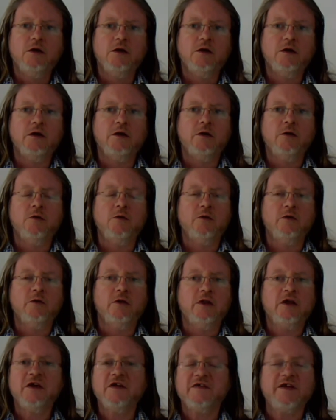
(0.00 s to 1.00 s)
the
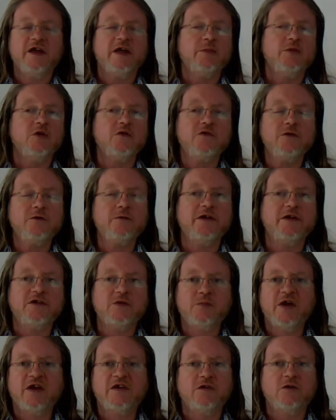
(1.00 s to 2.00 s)
last time you flew as a
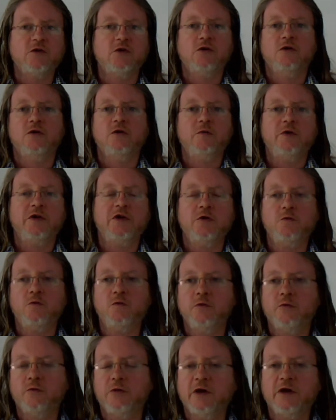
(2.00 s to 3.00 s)
passenger, when you
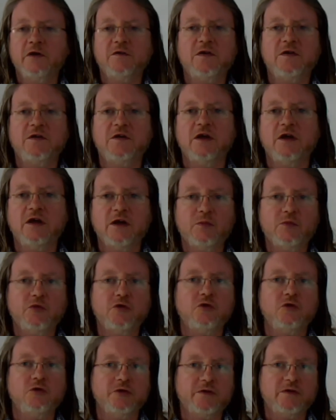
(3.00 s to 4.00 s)
arrived at the
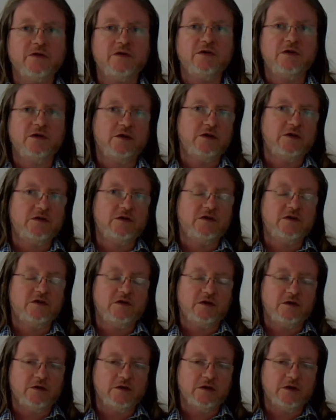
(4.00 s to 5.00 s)
airport, it's
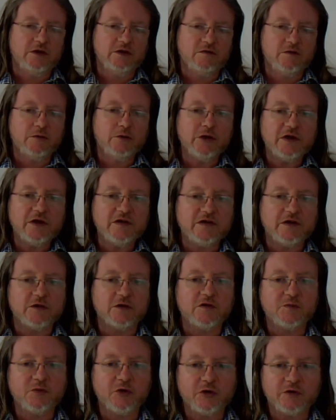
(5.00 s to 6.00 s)
very easy to
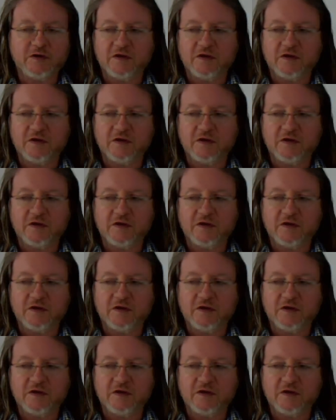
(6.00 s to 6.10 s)
spot.